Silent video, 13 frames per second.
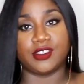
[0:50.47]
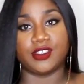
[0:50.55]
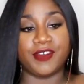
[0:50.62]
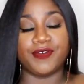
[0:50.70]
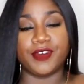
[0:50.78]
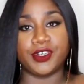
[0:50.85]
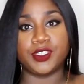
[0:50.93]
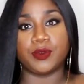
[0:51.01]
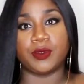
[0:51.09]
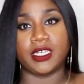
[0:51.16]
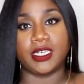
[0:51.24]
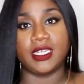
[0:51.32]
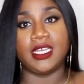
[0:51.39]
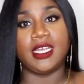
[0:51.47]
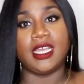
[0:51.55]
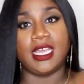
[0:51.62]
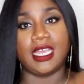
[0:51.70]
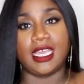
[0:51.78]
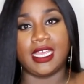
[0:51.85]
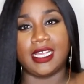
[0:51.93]
So the first one
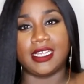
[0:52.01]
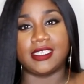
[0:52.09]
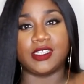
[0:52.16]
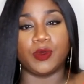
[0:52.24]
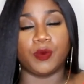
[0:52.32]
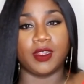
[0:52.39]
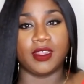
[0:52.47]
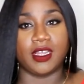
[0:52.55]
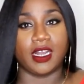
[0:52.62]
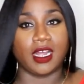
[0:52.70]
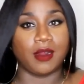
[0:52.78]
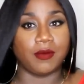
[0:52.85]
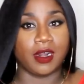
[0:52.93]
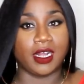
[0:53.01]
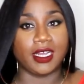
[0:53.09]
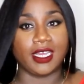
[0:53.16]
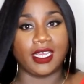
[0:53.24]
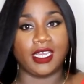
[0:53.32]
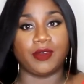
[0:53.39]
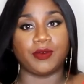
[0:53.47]
is the one that I'm
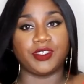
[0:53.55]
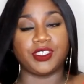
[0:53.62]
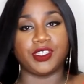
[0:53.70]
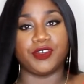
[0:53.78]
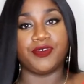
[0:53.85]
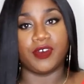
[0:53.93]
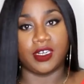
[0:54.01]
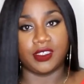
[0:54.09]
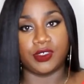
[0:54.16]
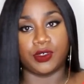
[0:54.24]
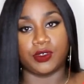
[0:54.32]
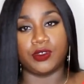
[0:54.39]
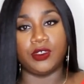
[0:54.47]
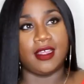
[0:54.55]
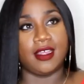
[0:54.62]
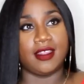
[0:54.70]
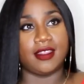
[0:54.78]
rocking which is the frontal.